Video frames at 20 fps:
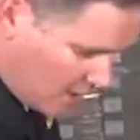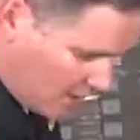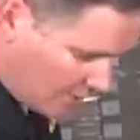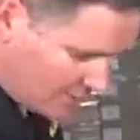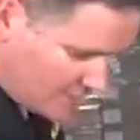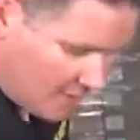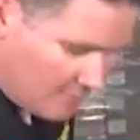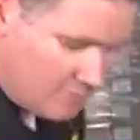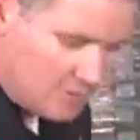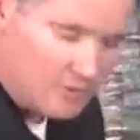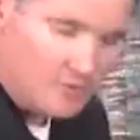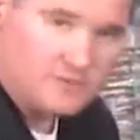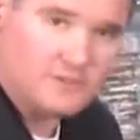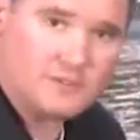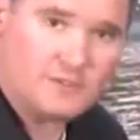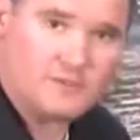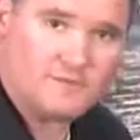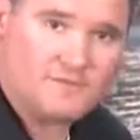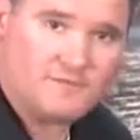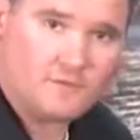our dump hose
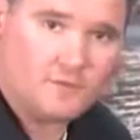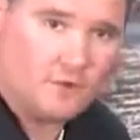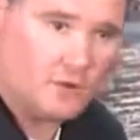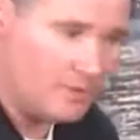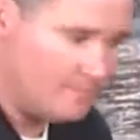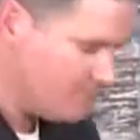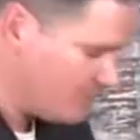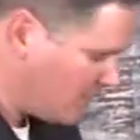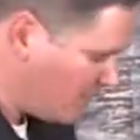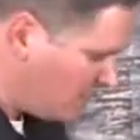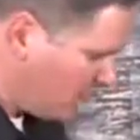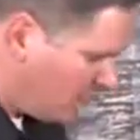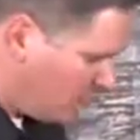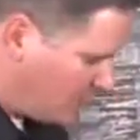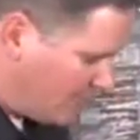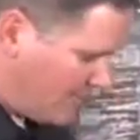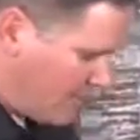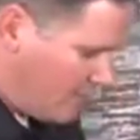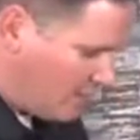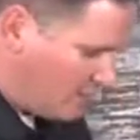to the floor,
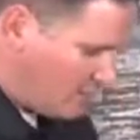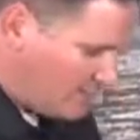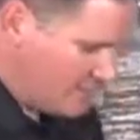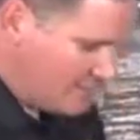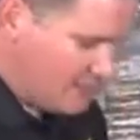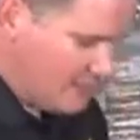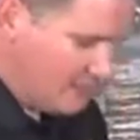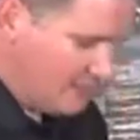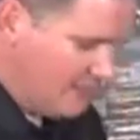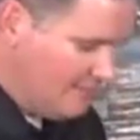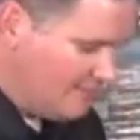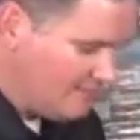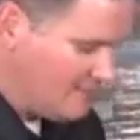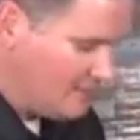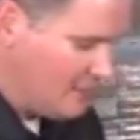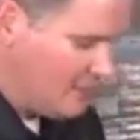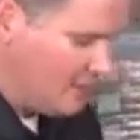we're now going to lift